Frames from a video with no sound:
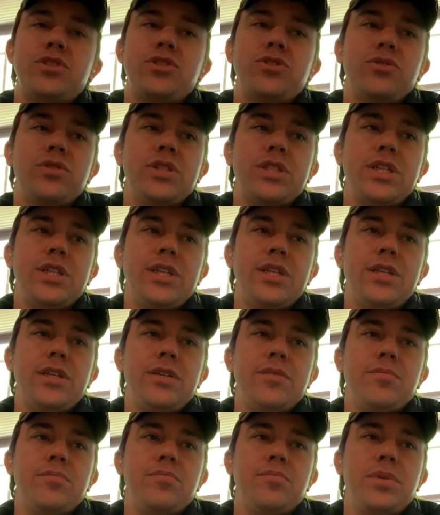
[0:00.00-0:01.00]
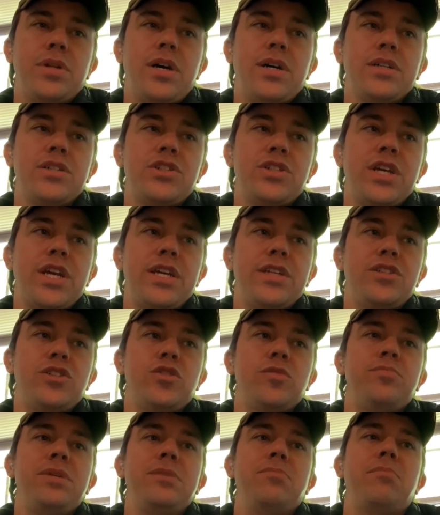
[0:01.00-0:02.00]
to the blockchain
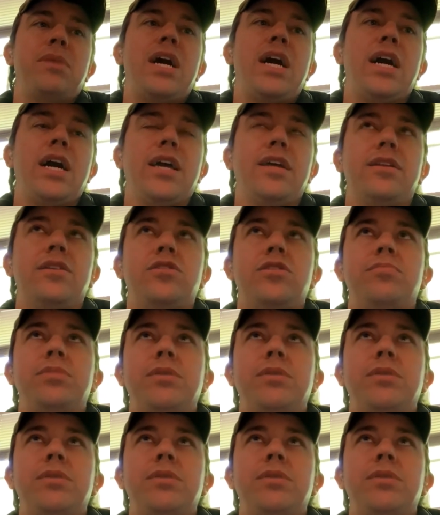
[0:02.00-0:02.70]
to be mined,